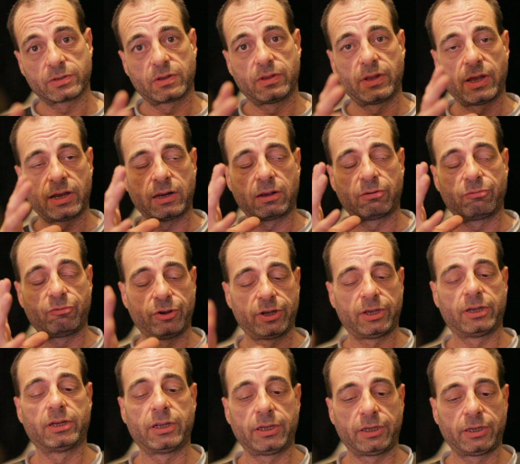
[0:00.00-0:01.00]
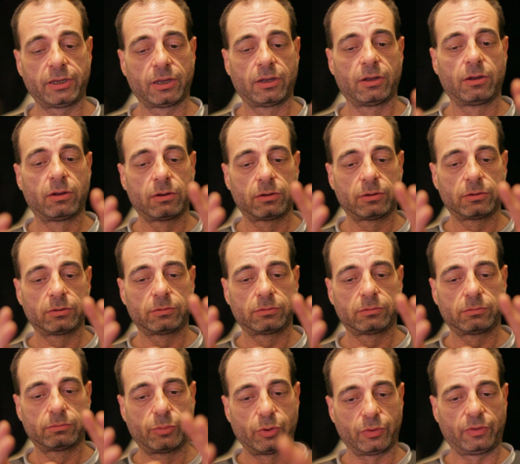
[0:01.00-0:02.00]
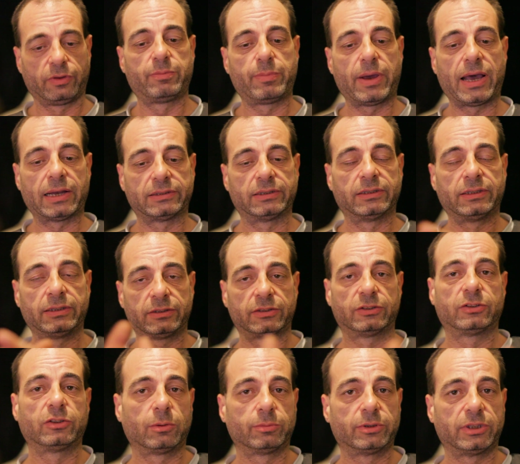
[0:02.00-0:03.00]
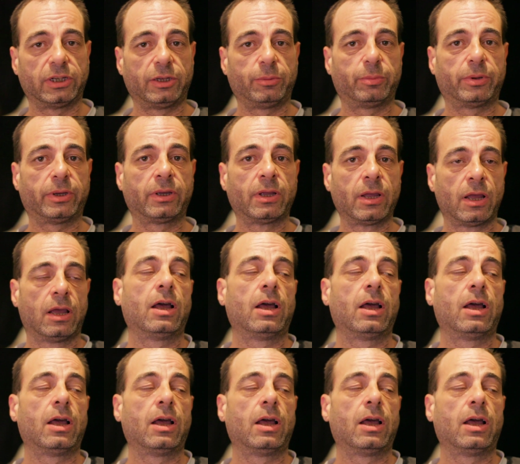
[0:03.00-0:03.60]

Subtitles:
Then I really put this pattern in to stop sleeping.